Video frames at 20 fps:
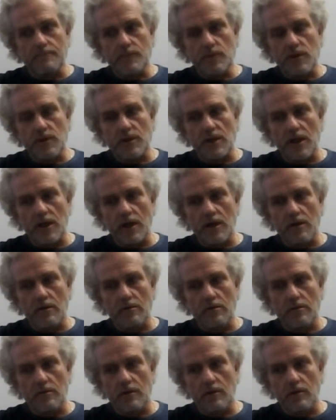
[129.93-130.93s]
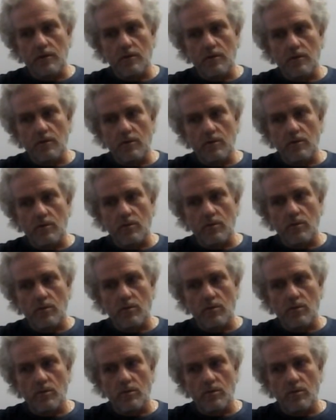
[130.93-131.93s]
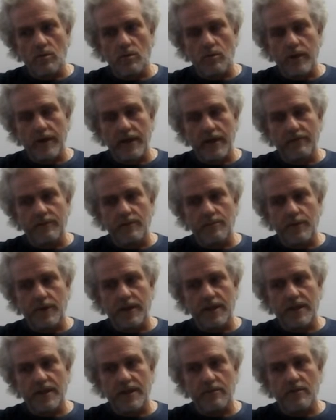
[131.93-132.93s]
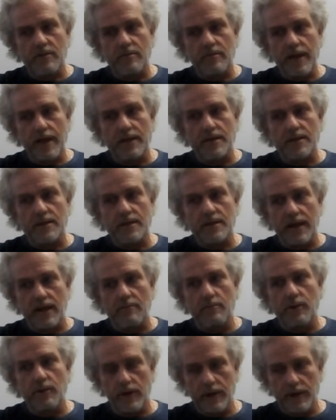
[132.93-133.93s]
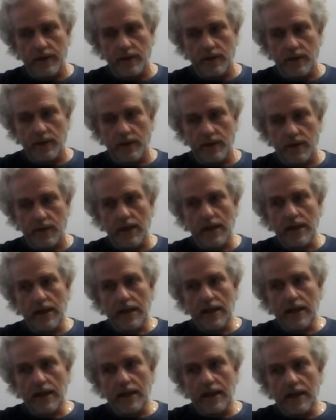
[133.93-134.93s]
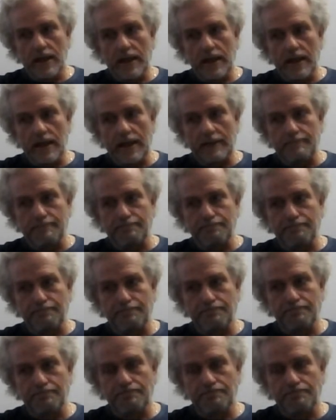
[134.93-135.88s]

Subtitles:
So we live the precepts from that standpoint. And